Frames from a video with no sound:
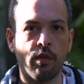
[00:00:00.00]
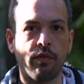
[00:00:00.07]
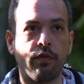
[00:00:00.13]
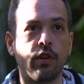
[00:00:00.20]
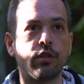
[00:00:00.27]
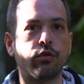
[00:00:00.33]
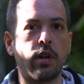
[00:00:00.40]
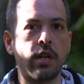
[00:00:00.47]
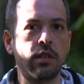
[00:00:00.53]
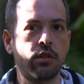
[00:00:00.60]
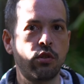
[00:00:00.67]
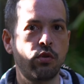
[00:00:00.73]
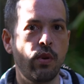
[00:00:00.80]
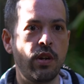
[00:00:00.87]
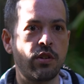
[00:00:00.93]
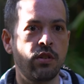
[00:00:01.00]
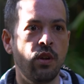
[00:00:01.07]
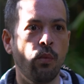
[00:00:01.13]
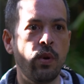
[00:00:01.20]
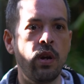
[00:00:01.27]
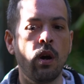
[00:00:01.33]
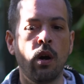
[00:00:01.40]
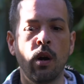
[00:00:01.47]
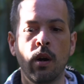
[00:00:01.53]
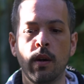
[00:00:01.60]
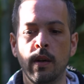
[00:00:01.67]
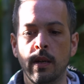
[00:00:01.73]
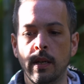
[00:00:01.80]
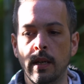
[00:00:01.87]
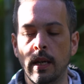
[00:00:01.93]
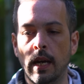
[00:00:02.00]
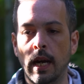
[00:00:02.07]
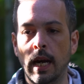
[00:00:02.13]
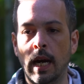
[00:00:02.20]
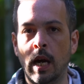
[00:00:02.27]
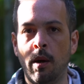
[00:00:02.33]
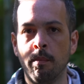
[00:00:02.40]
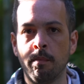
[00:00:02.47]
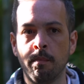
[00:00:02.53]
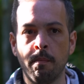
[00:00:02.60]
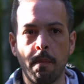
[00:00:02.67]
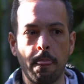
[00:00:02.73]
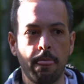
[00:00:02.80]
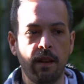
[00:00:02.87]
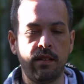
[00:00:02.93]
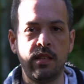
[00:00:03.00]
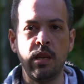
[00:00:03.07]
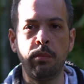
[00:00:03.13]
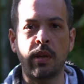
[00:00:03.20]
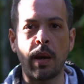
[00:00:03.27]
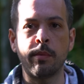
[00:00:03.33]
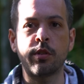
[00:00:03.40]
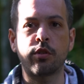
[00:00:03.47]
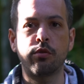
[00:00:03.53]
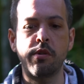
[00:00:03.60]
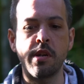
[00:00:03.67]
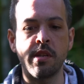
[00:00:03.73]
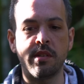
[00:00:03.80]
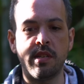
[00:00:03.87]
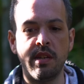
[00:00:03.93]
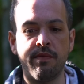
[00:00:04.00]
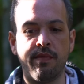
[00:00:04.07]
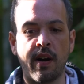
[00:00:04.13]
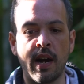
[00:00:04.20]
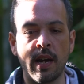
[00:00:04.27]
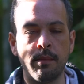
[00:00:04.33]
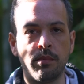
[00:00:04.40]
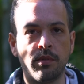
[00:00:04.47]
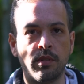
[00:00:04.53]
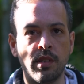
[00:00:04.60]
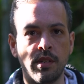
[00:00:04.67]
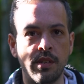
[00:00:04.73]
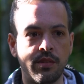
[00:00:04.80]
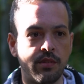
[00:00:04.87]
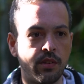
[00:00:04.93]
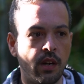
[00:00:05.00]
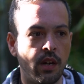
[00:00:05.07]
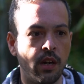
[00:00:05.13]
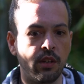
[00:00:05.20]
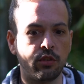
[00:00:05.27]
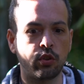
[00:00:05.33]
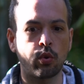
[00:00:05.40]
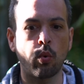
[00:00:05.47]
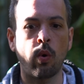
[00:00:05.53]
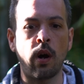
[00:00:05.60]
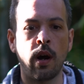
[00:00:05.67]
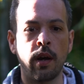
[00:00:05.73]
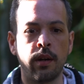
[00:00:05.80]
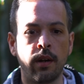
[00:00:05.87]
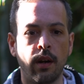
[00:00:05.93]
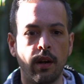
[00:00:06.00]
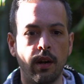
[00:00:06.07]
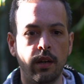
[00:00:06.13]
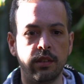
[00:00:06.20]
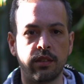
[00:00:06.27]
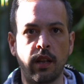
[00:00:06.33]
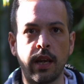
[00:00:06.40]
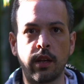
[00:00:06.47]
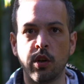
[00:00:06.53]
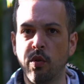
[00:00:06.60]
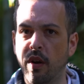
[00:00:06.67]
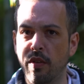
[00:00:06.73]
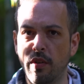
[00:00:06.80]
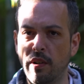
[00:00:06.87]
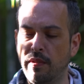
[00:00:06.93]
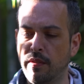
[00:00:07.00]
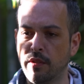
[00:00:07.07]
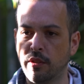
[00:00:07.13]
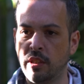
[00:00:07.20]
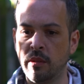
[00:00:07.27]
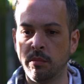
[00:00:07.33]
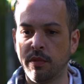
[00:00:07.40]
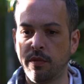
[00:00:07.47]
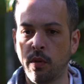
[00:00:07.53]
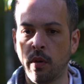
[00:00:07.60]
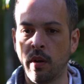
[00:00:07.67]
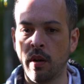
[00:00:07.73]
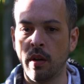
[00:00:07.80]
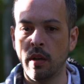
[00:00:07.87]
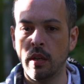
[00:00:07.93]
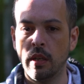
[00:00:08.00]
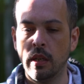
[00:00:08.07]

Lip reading: frustrated situation than we are. The team chemistry and the team vibes in this squad is like no other I've ever seen before.